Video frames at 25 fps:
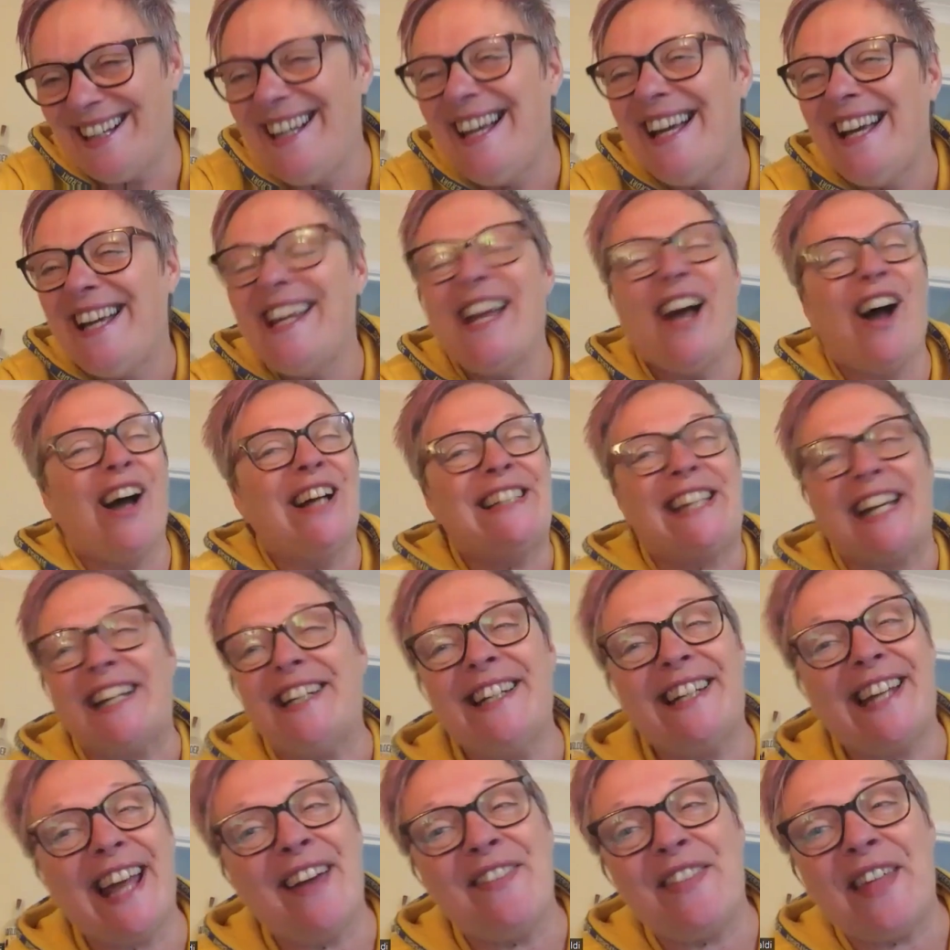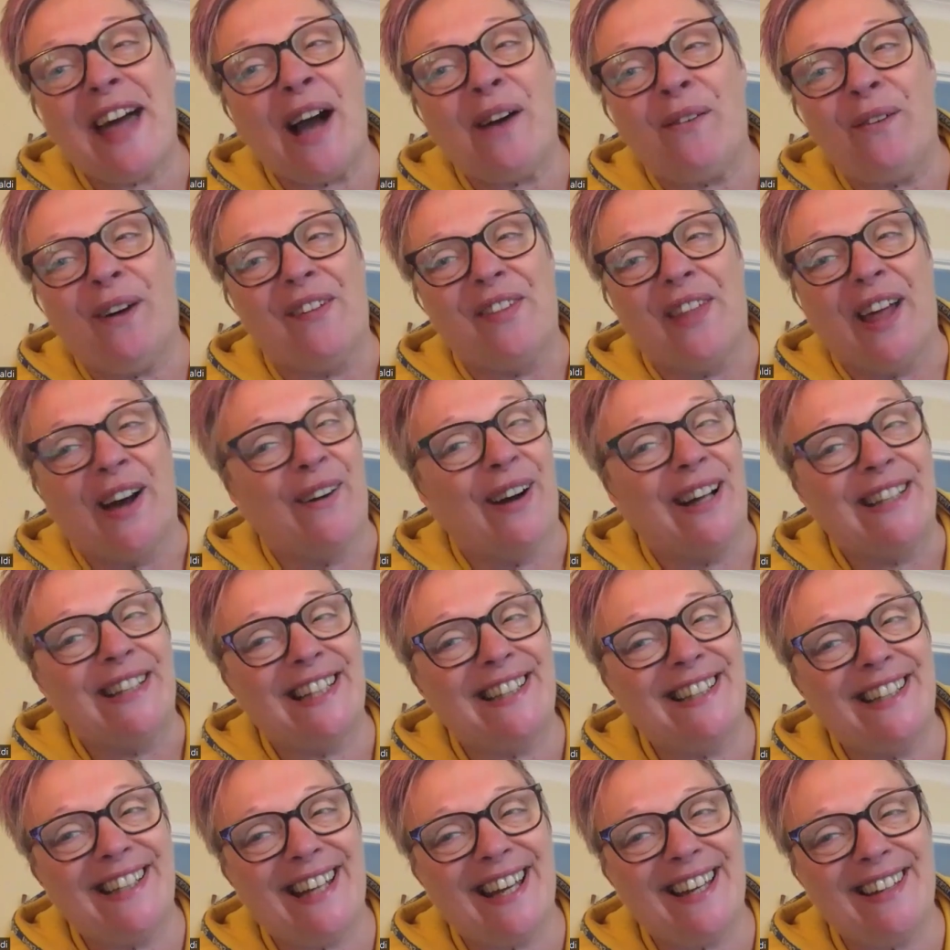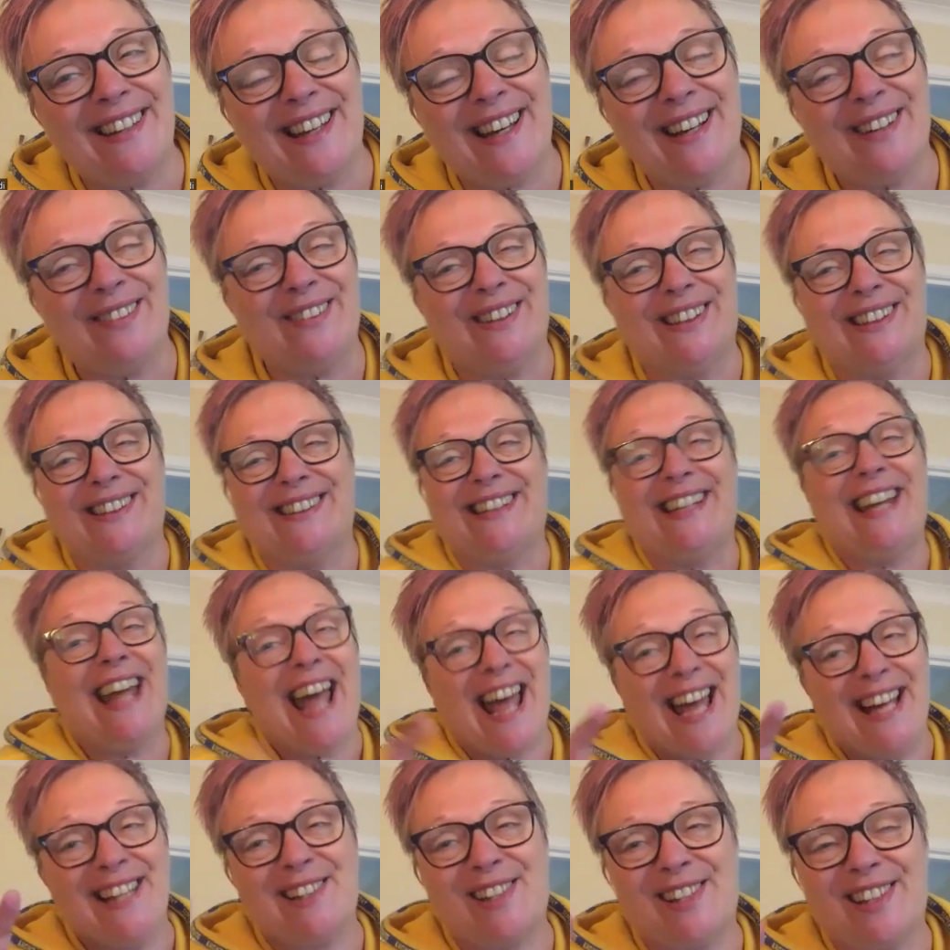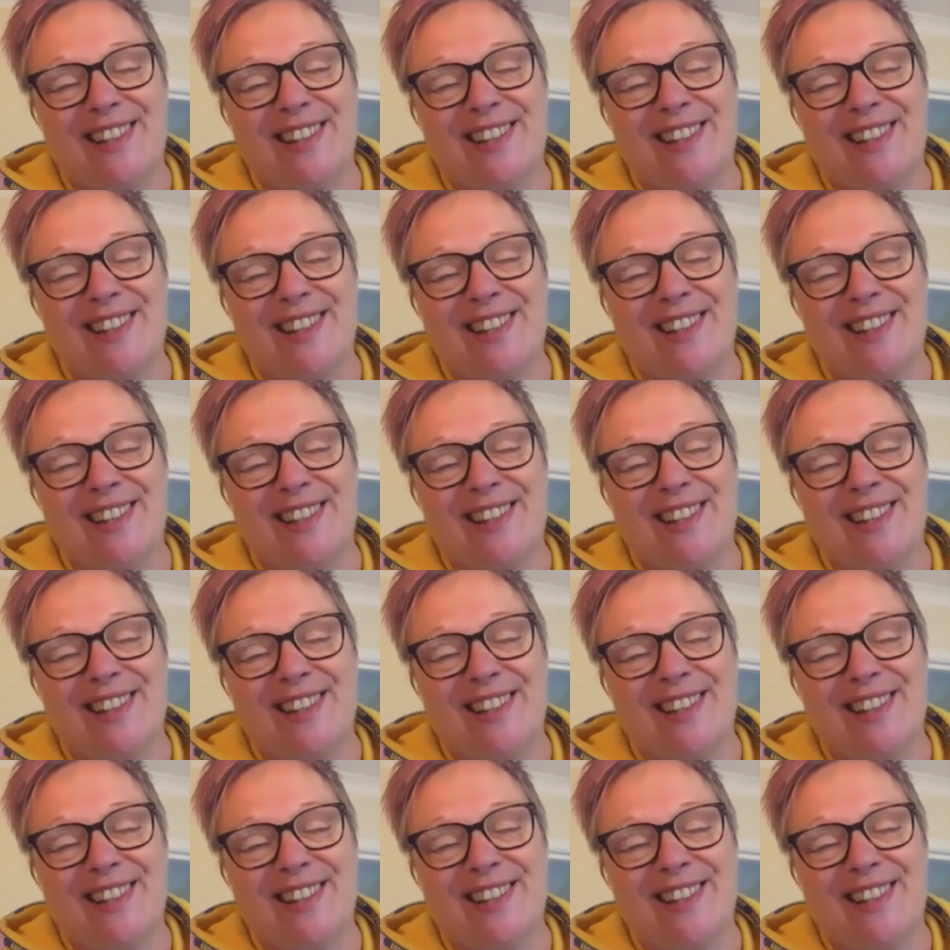You know, yeah, I didn't get that one, though. I didn't get that one yet.